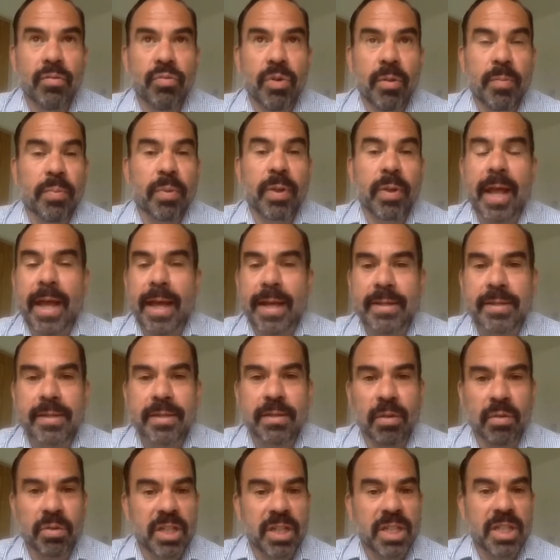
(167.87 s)
replace
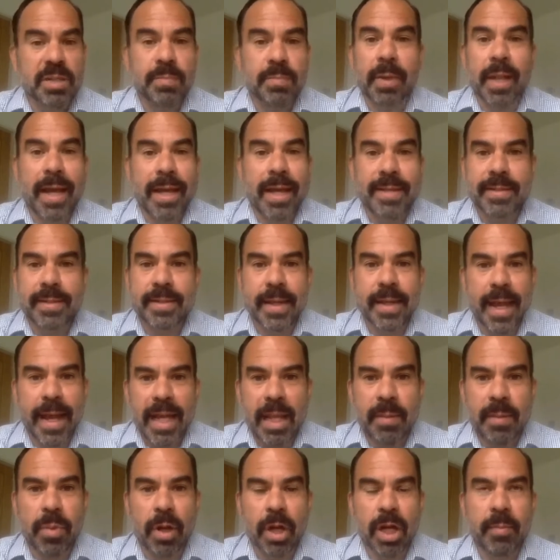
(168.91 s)
or displace
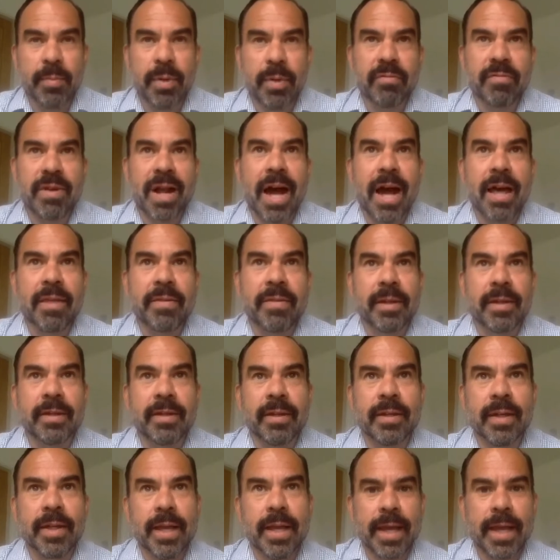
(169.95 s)
anybody, but rather
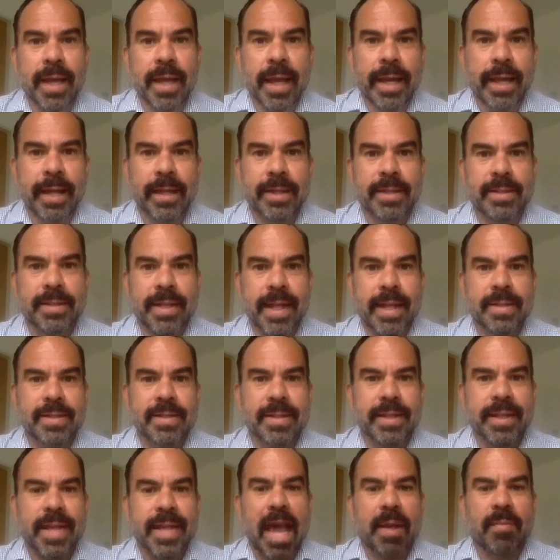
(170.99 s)
it extends
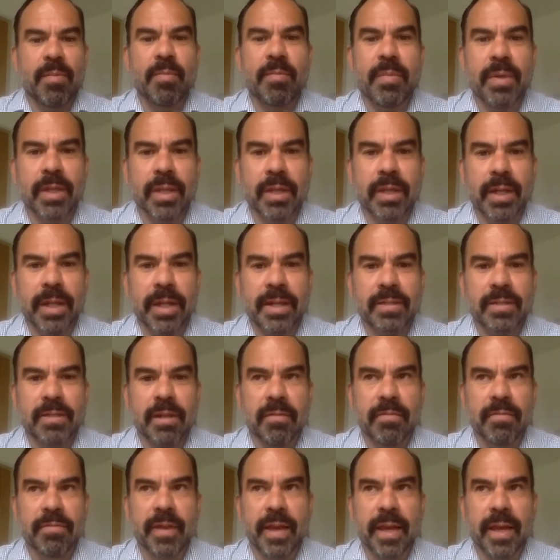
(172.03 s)
the capabilities
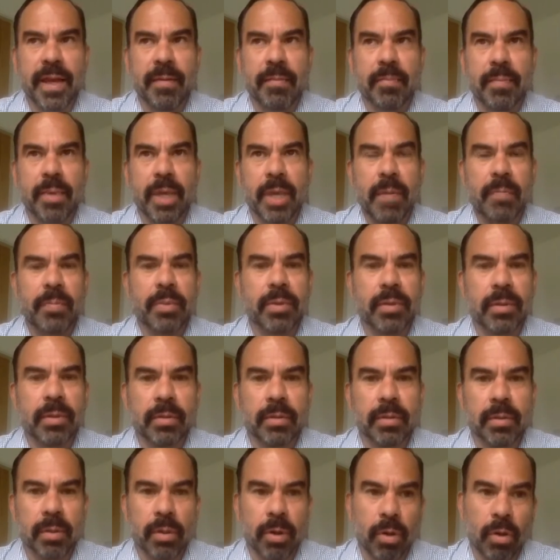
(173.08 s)
of people
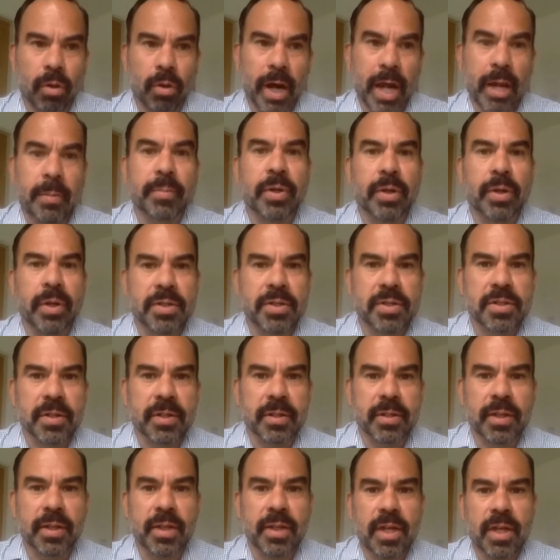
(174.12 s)
or a
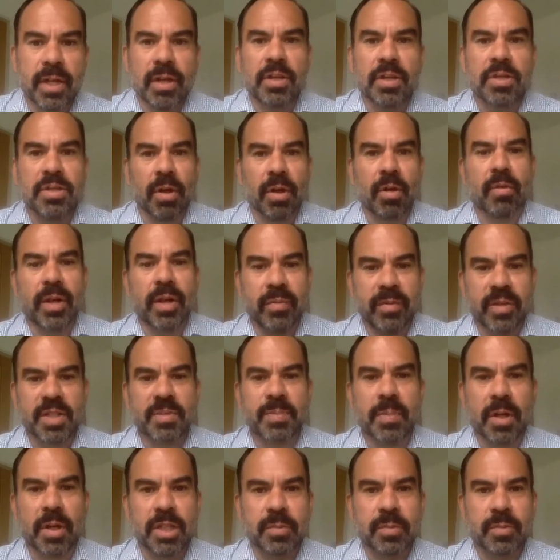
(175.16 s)
person who's already
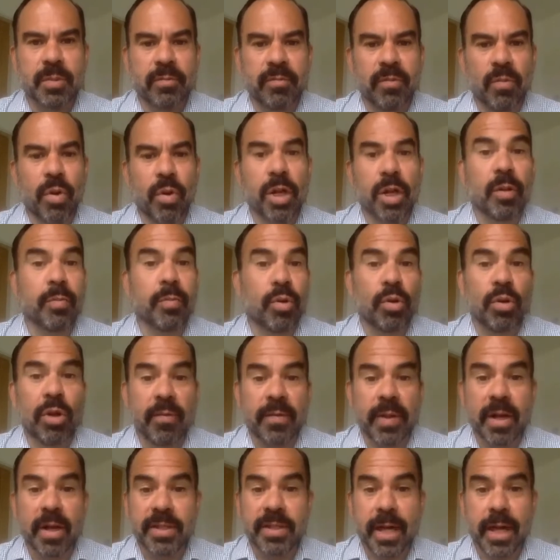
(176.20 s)
responsible for one or more of
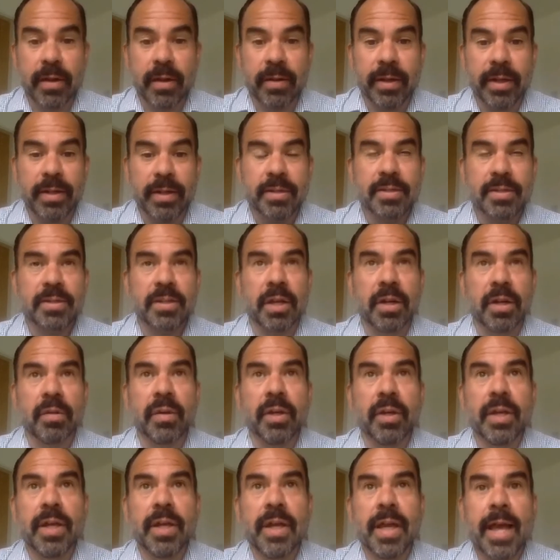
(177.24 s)
those areas. So
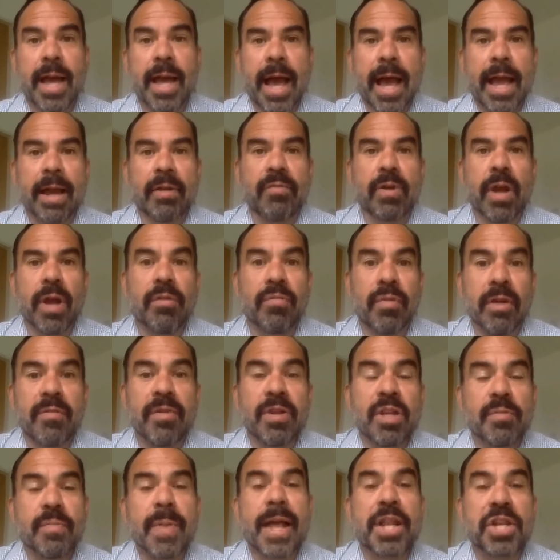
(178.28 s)
a
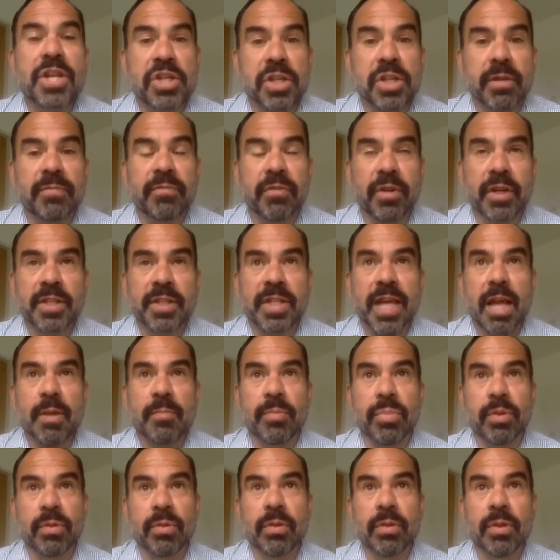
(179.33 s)
revenue manager, for
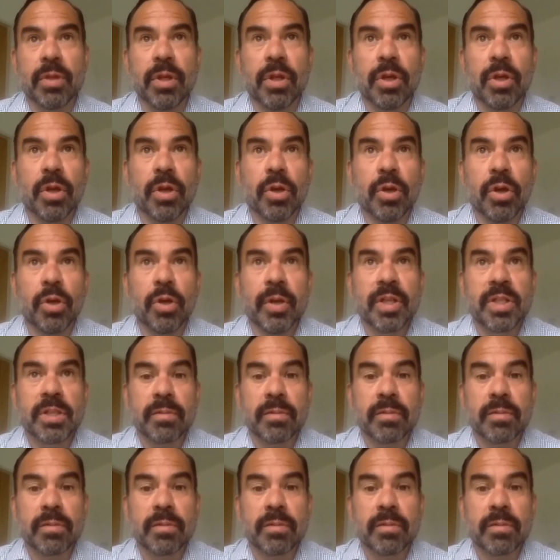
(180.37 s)
example, who